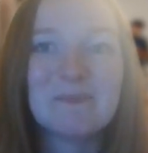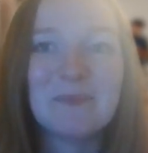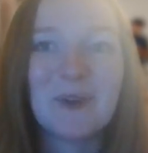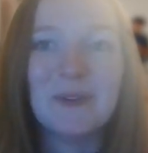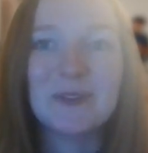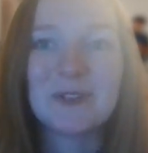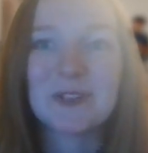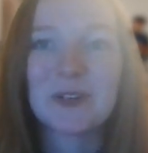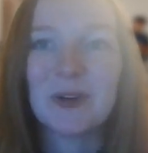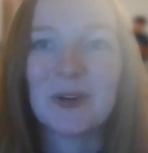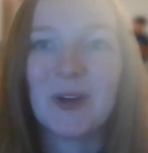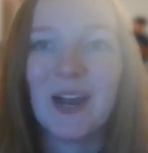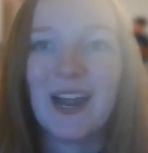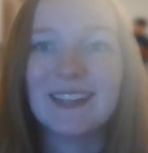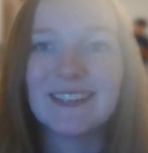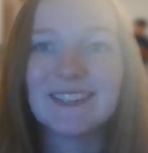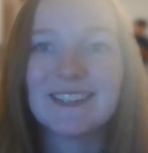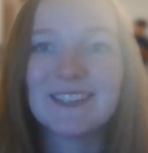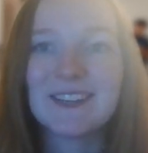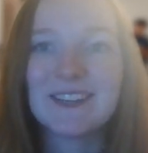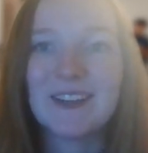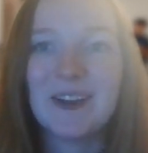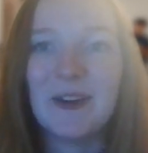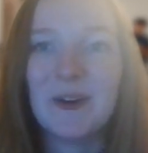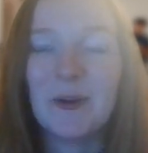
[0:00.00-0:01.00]
post grad.
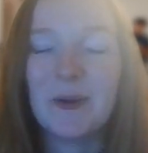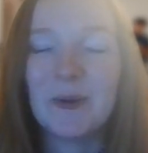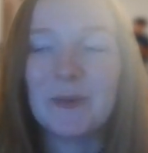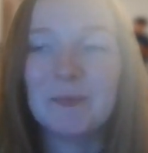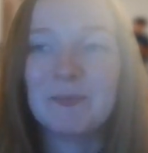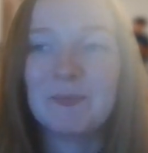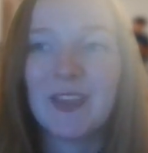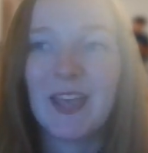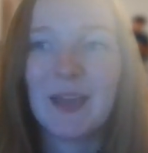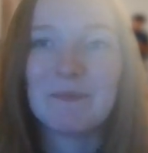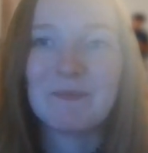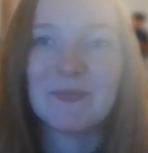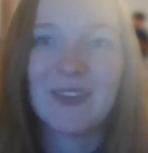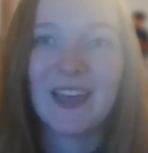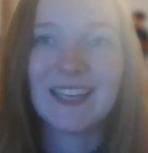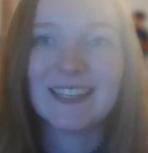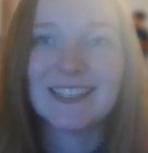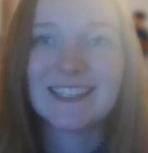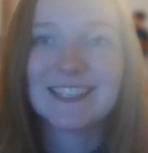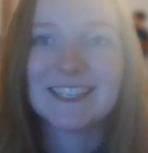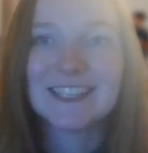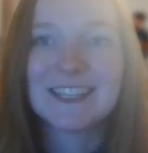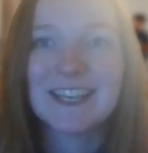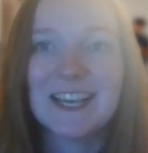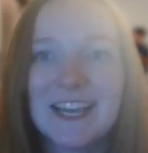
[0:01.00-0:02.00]
So, yep,
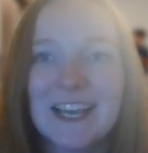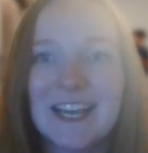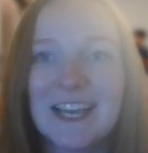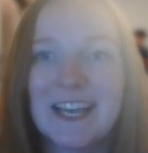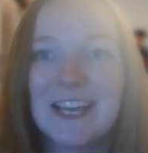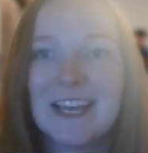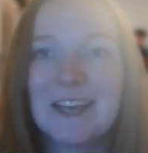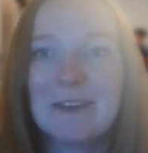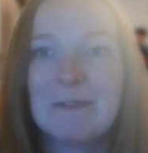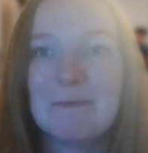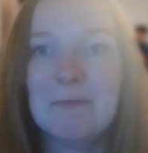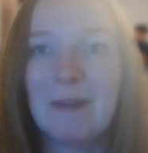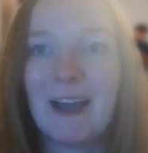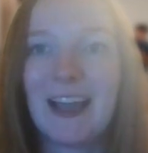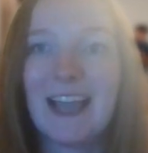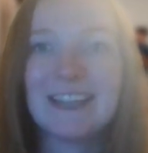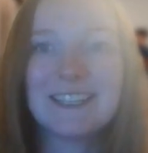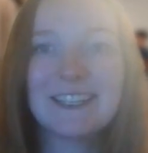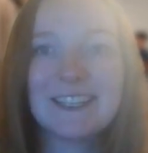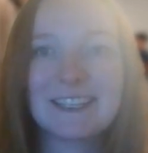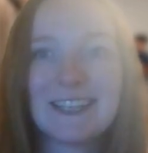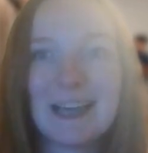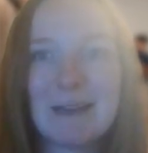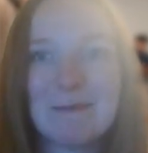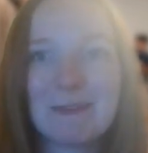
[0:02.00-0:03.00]
that's my
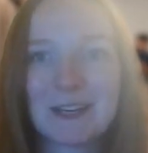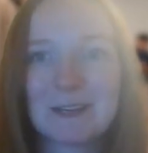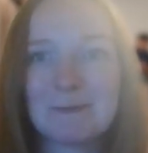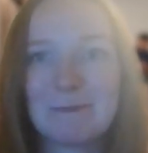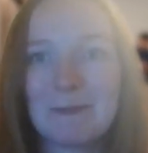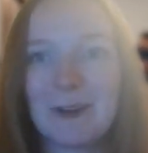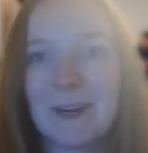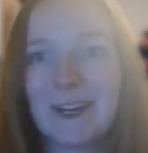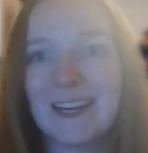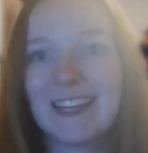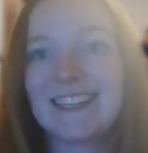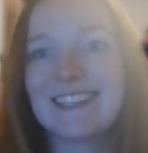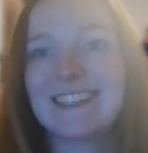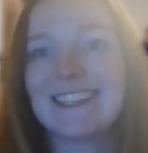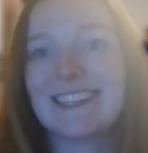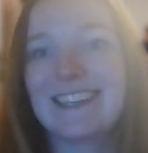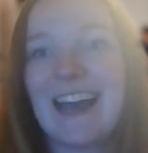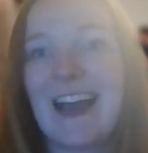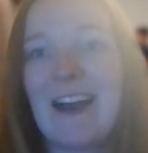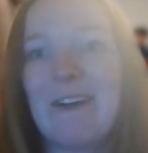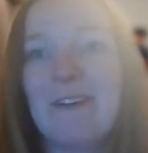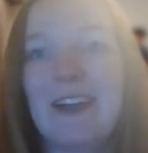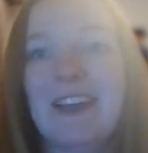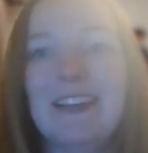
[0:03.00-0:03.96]
SSM experience and how